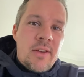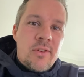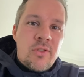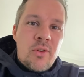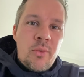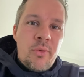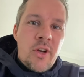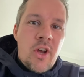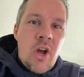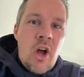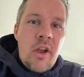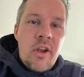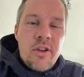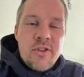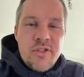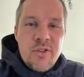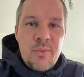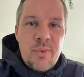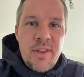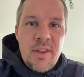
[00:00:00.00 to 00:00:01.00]
So
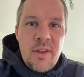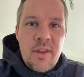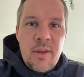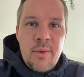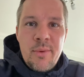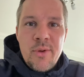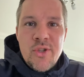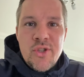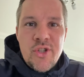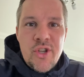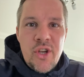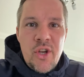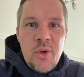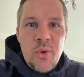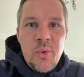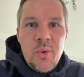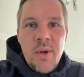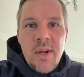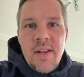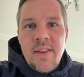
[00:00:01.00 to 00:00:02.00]
regardless of whether they were
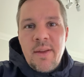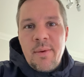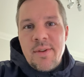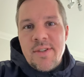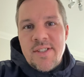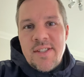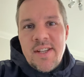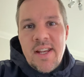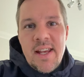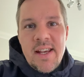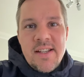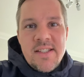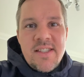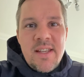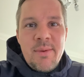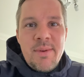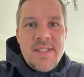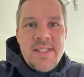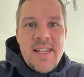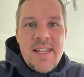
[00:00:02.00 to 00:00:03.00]
2, they were 6, they
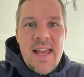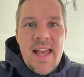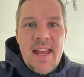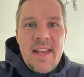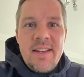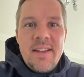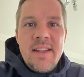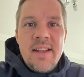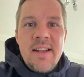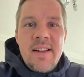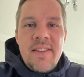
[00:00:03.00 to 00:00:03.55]
were 10,